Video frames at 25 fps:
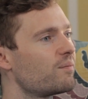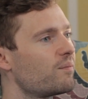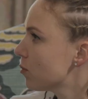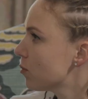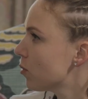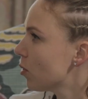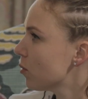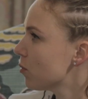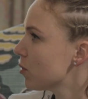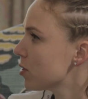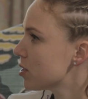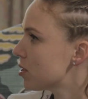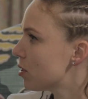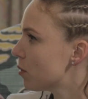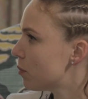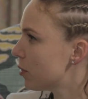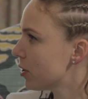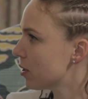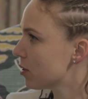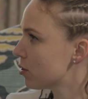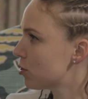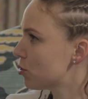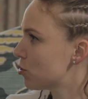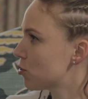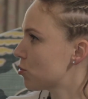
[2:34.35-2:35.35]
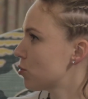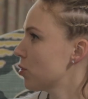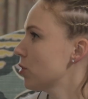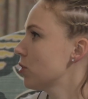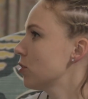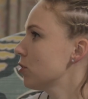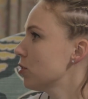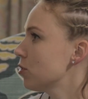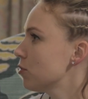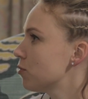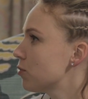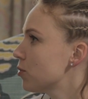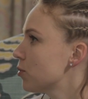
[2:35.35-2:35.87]
What was the biggest
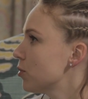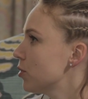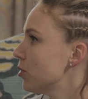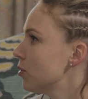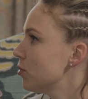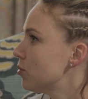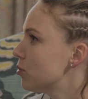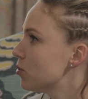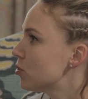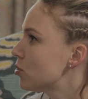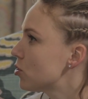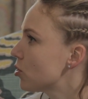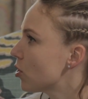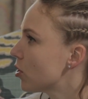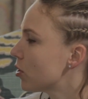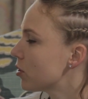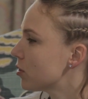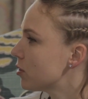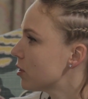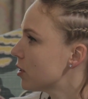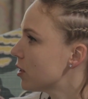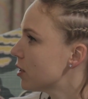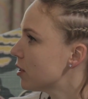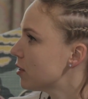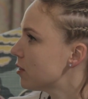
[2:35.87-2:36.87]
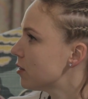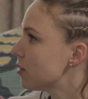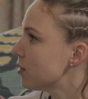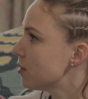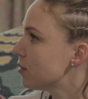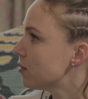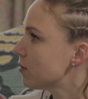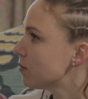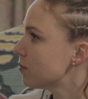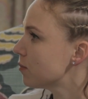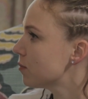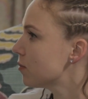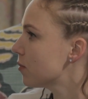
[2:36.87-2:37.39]
trigger for you to start it,
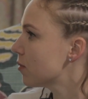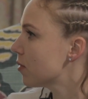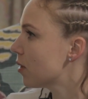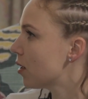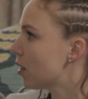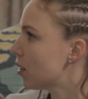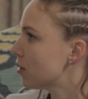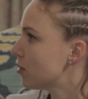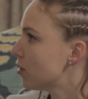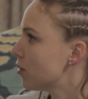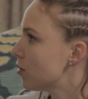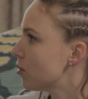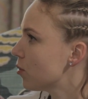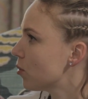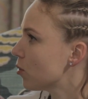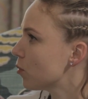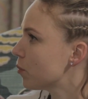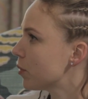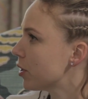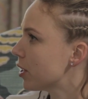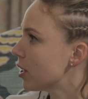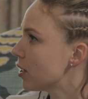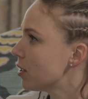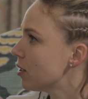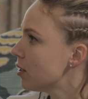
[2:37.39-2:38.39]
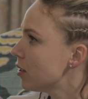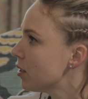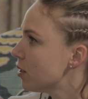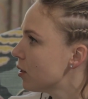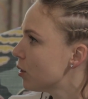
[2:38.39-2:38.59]
and how did it all begin?